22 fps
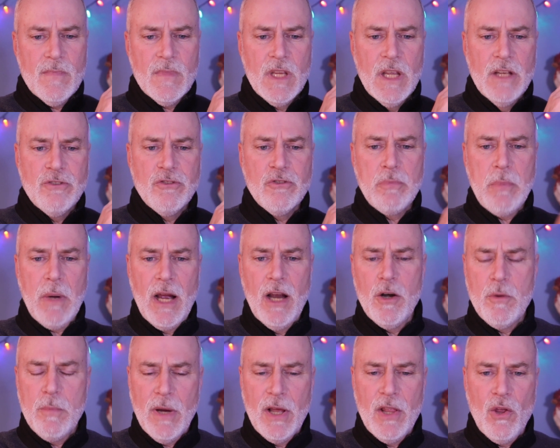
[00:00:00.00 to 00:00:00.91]

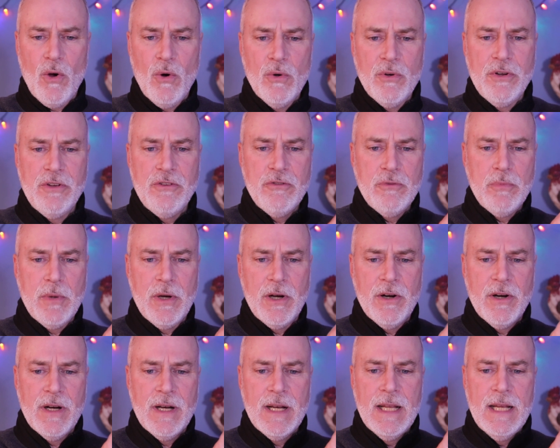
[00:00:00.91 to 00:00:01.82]
inspired by the Holy
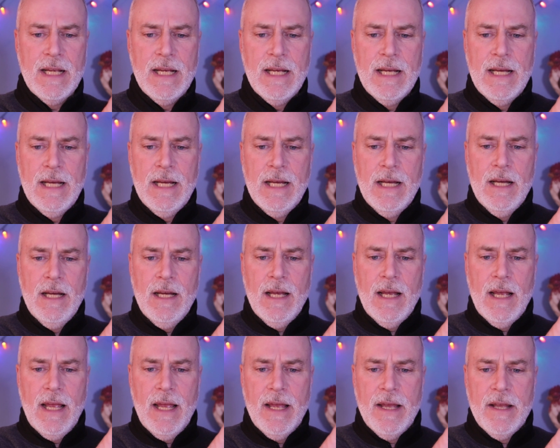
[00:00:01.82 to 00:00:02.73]
Spirit
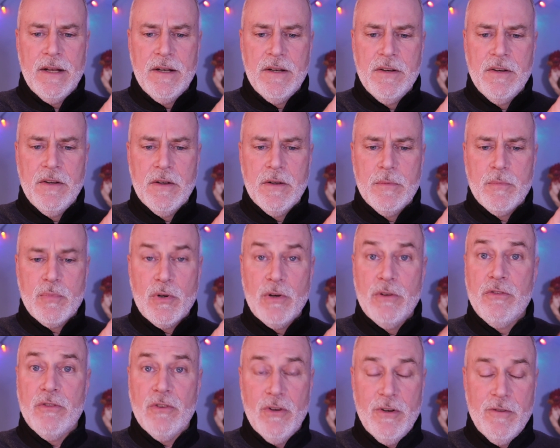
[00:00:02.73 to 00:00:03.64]
and
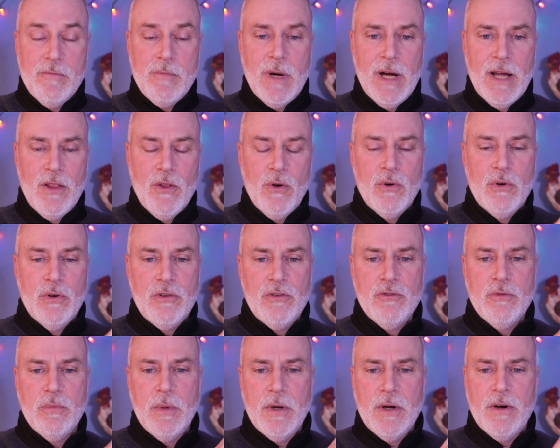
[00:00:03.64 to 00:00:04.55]
preserved by the Holy
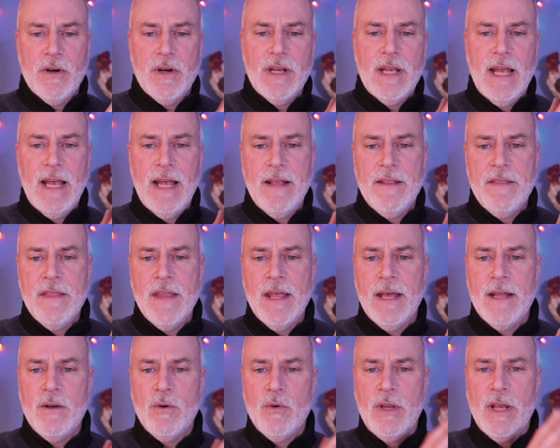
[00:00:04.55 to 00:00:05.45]
Spirit, and
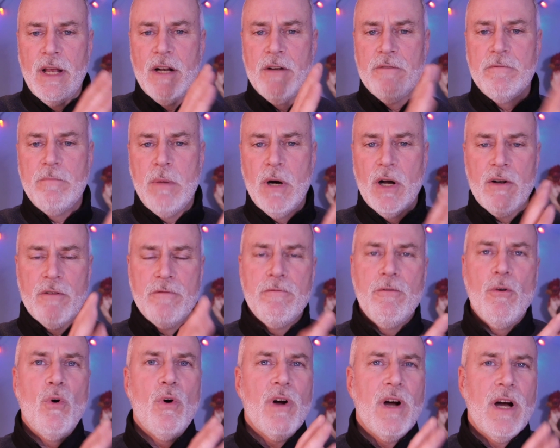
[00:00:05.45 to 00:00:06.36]
then we had about a
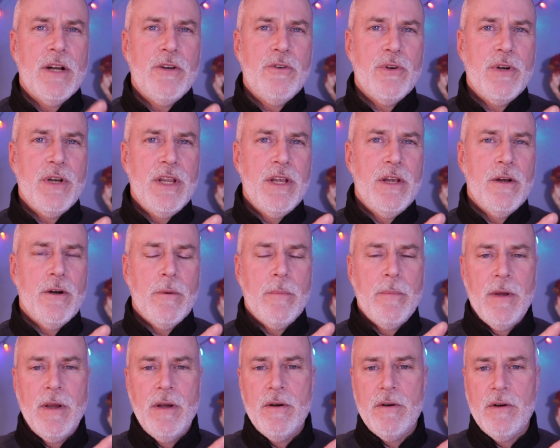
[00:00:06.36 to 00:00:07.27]
400-year
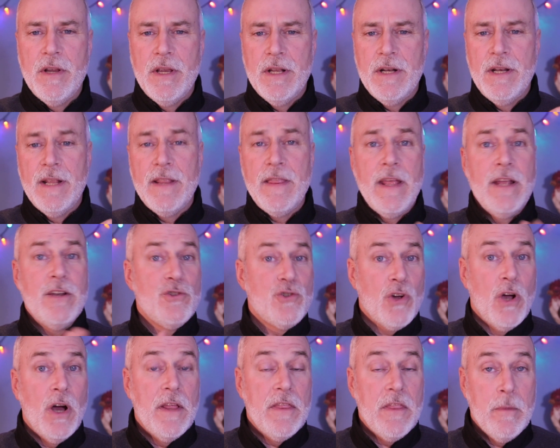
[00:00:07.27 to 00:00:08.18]
period, and then
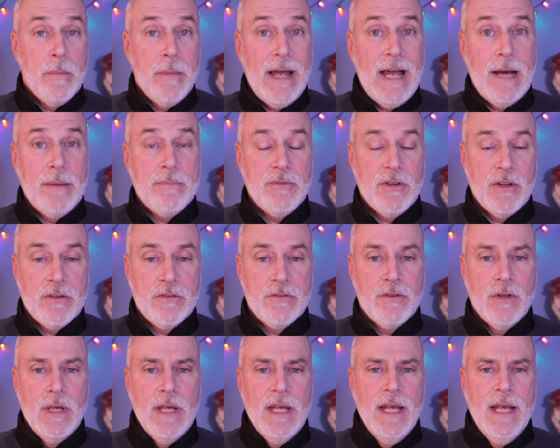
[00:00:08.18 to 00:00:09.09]
John the
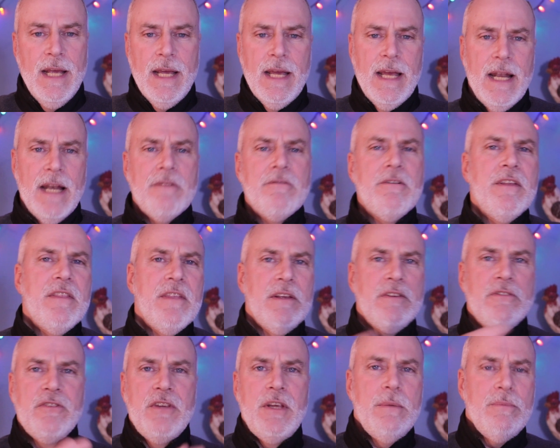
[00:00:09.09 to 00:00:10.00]
Baptist. And
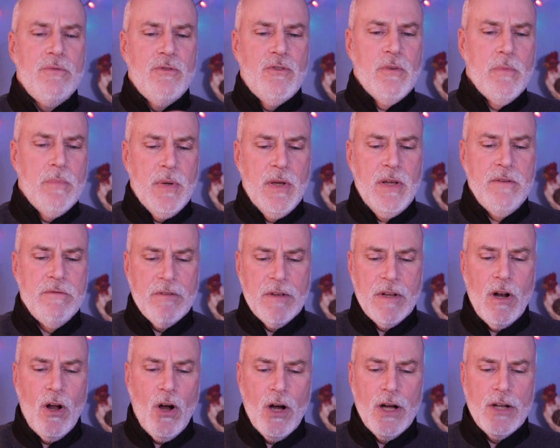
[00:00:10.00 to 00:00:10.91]
everything seems to
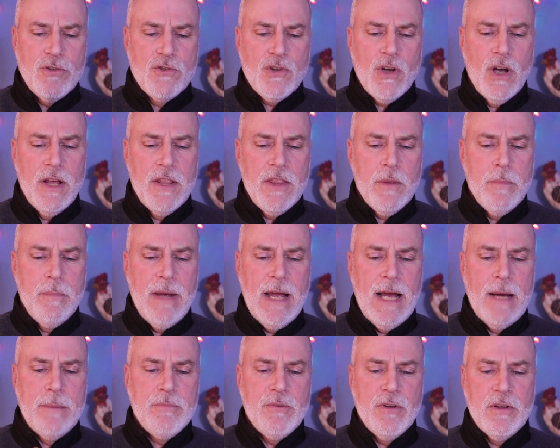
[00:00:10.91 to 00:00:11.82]
pivot on John the
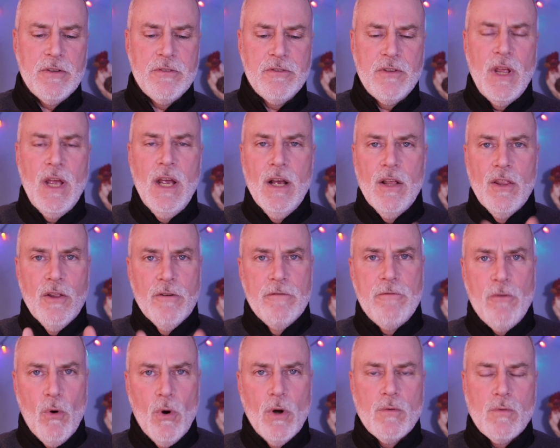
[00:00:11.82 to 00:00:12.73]
Baptist, the
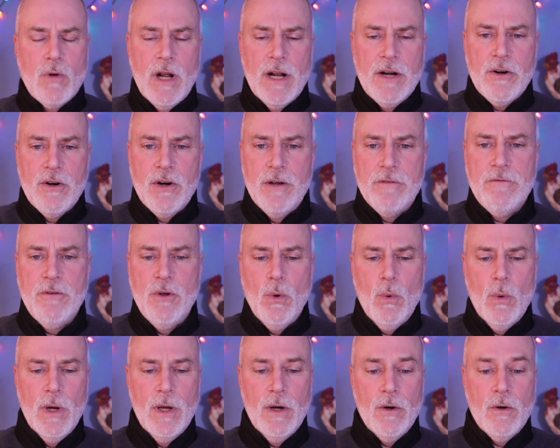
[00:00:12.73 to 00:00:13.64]
forerunner, if you
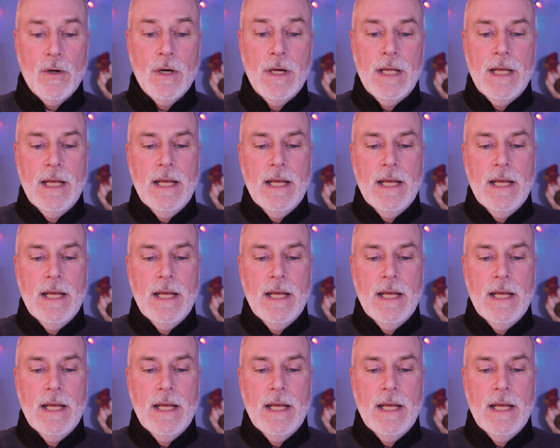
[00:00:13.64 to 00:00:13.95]
will.